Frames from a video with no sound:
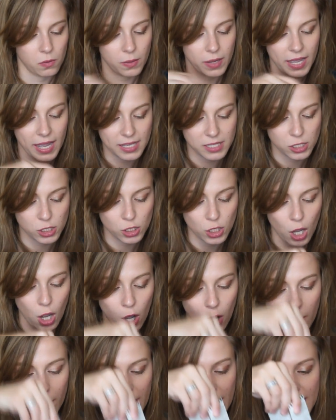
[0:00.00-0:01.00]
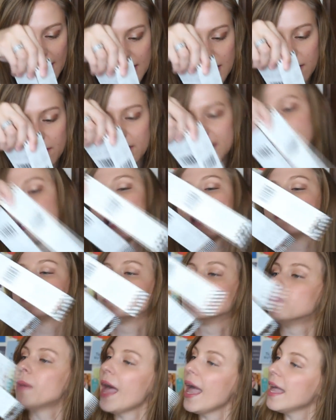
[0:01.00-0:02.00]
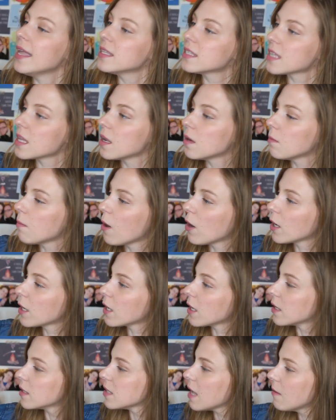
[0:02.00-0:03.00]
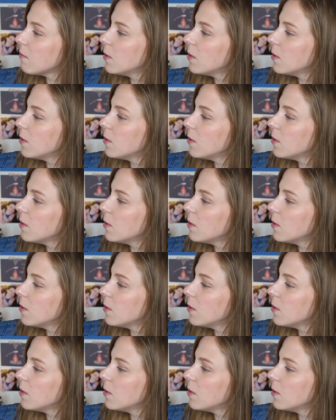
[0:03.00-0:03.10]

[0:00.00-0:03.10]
We got so many different types of pens and markers.